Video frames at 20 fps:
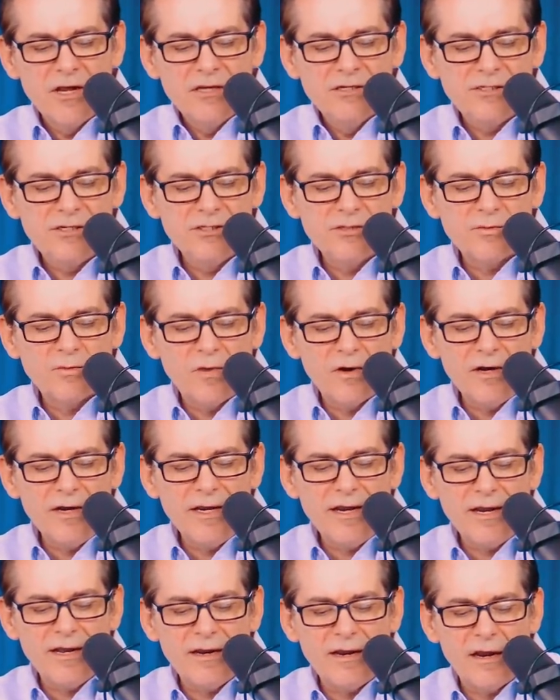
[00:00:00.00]
Since
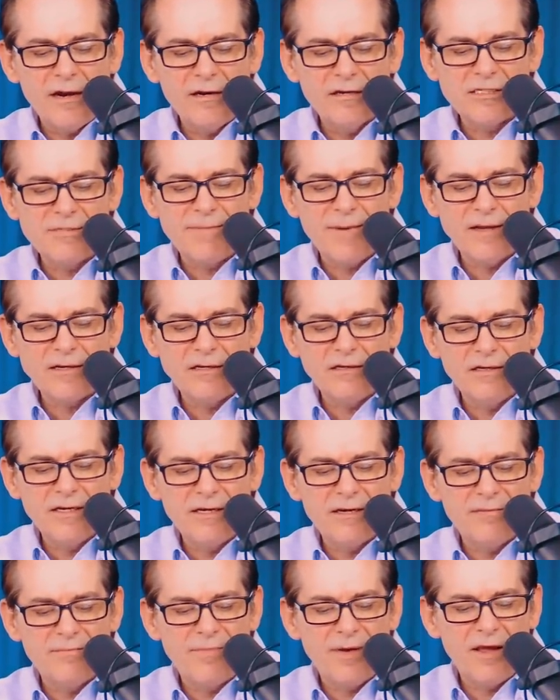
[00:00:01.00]
running an unexpectedly
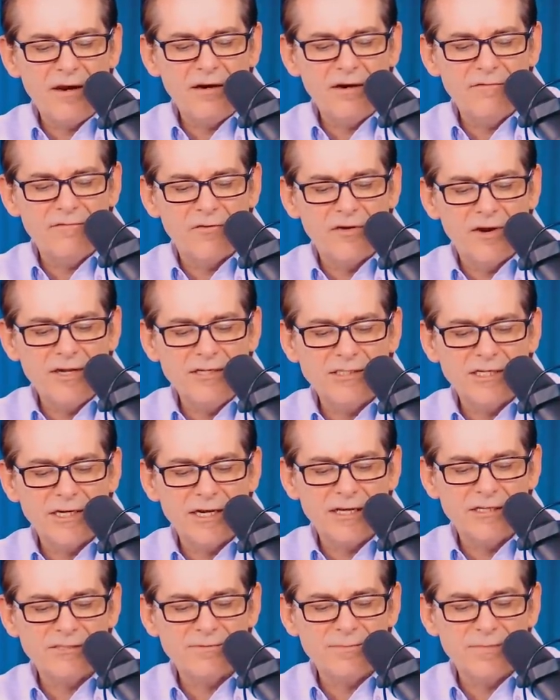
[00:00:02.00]
competitive race
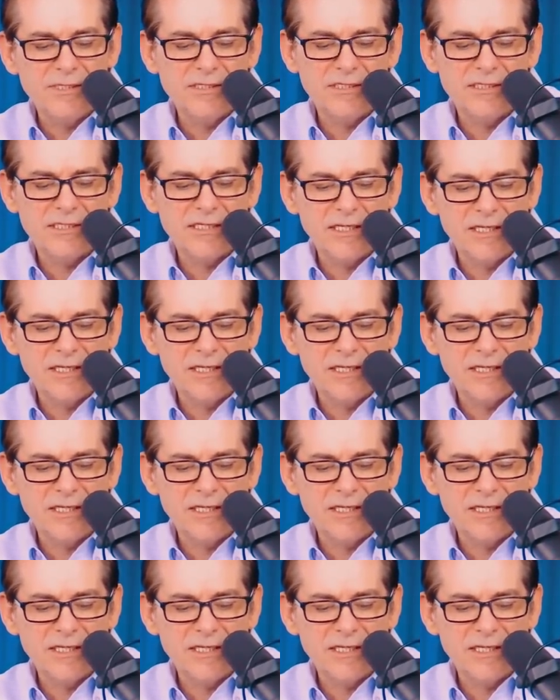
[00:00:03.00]
against Mrs.